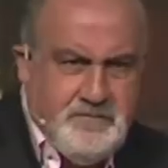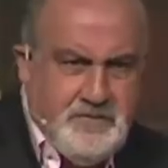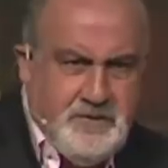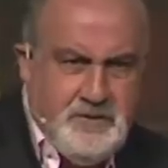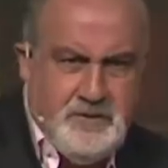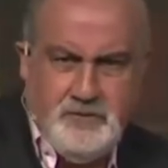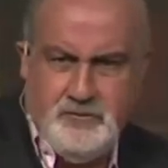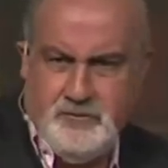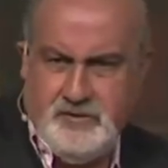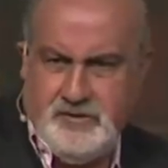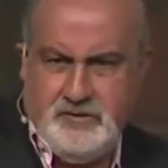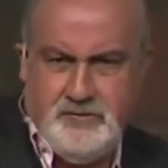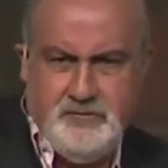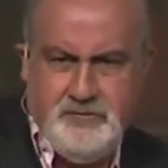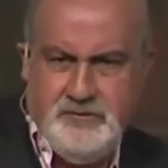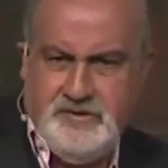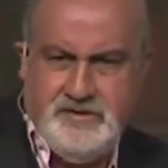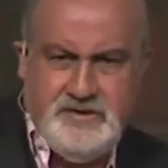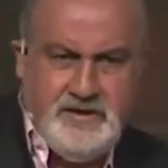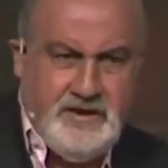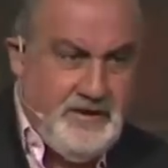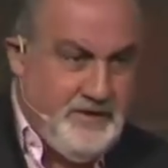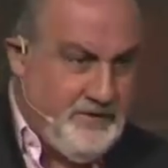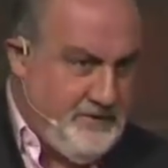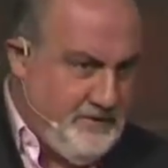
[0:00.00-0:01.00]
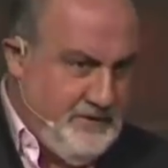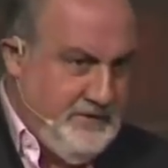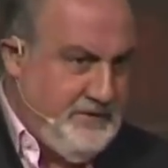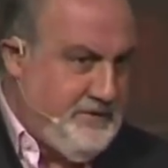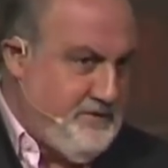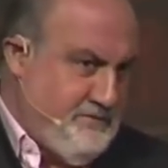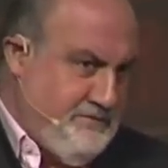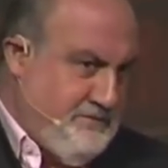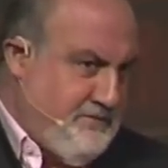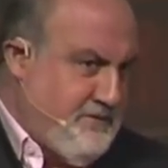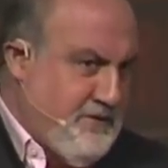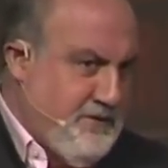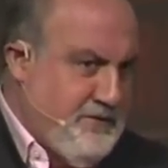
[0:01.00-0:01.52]
When you retire,
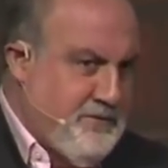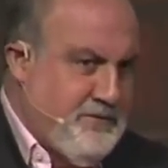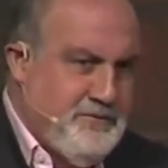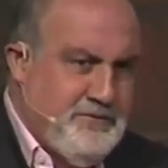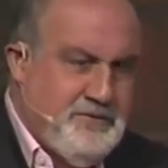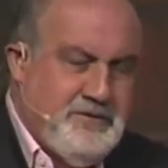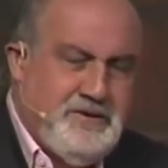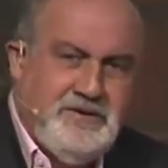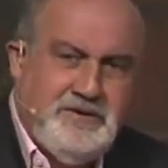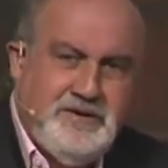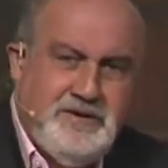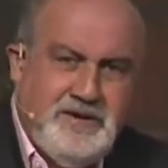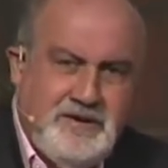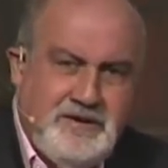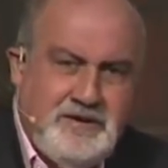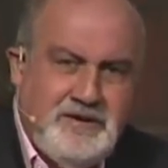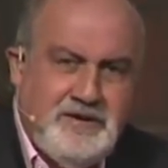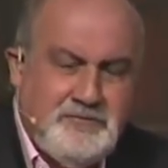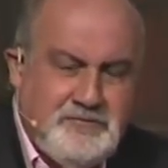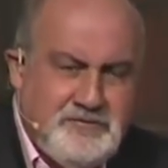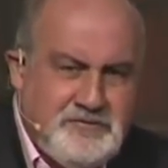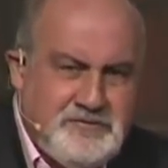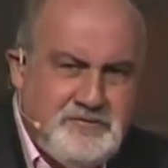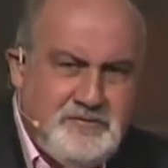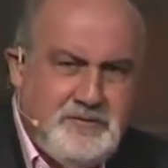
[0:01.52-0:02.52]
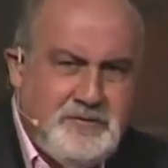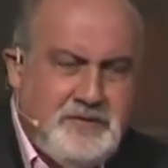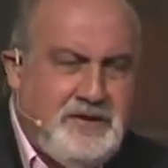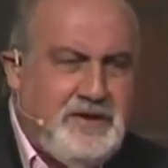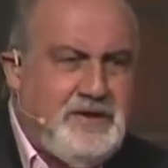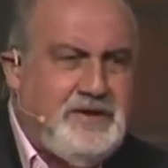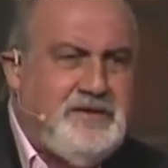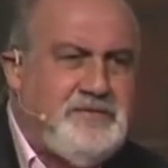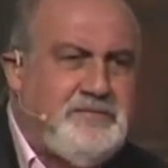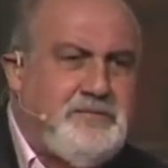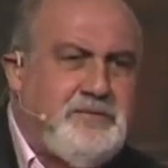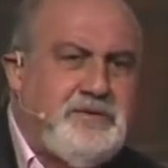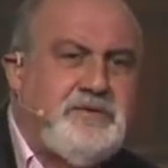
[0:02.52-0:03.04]
and it was very
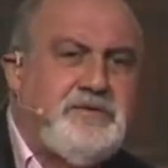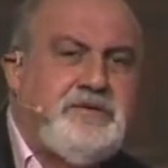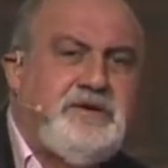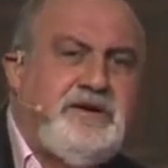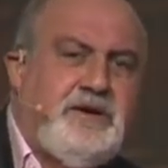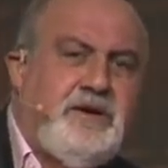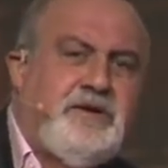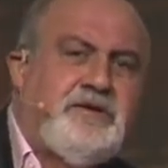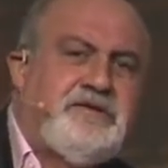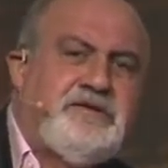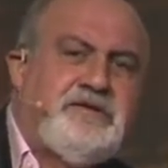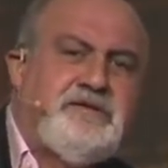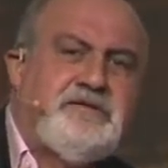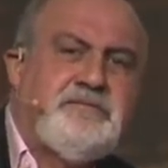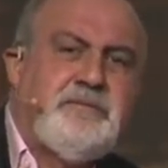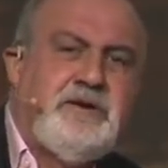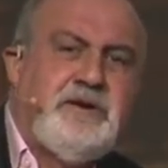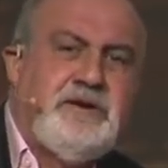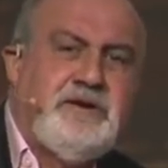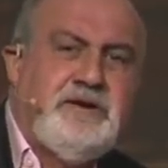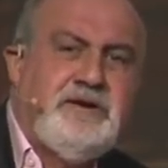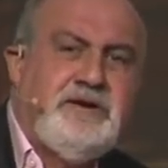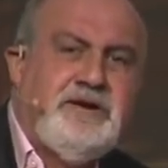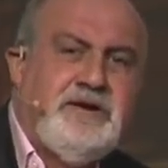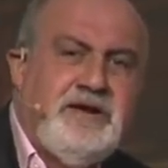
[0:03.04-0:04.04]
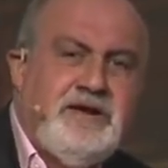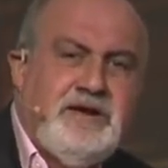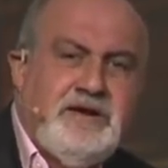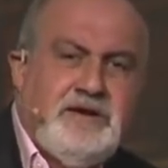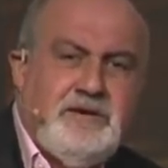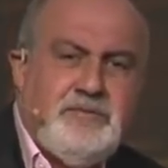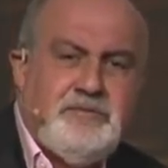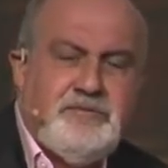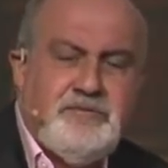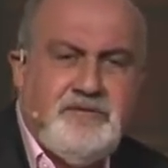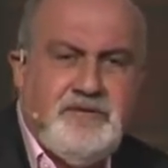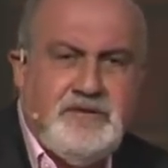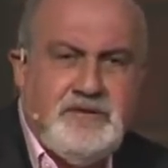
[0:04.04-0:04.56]
nice because he lost his money.
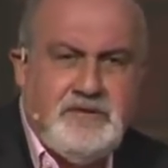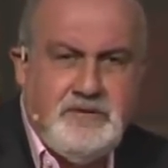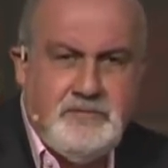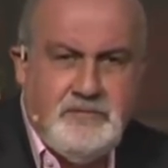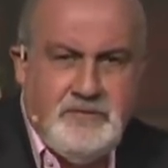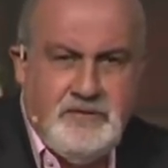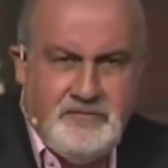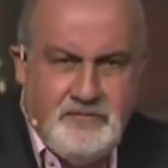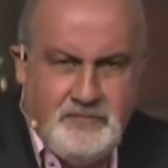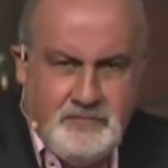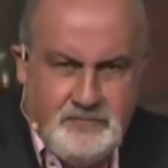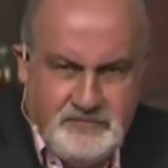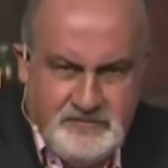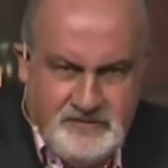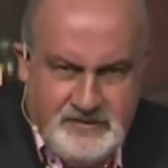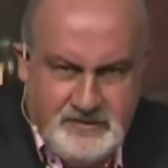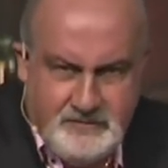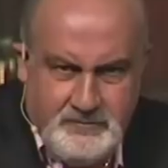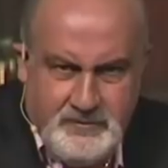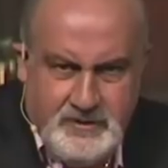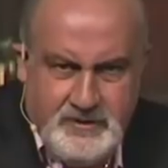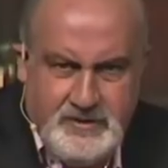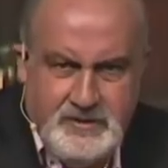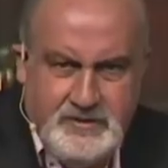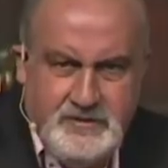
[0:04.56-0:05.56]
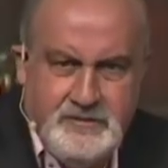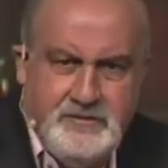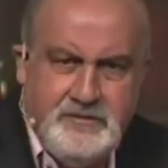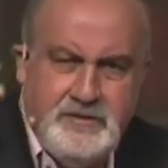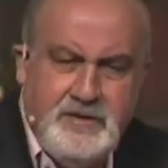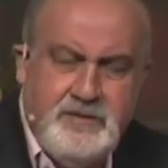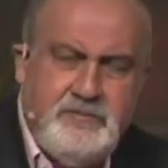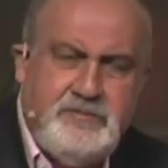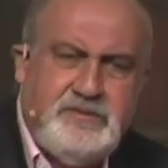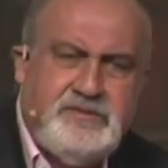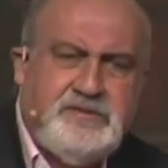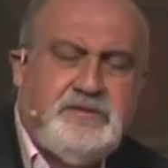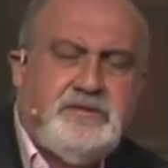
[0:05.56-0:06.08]
He prevented me from losing mine in
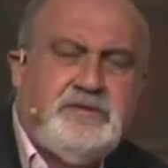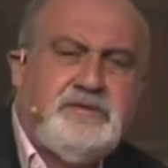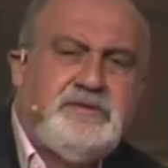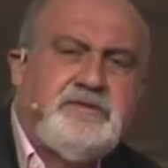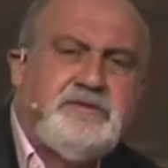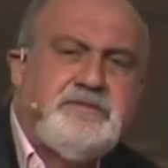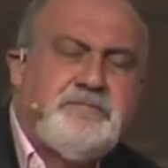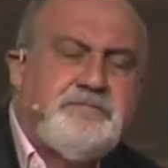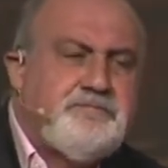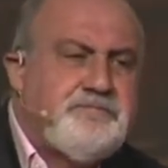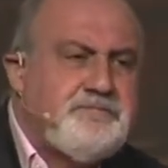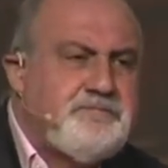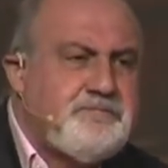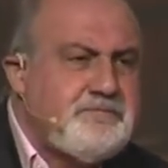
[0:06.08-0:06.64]
that business.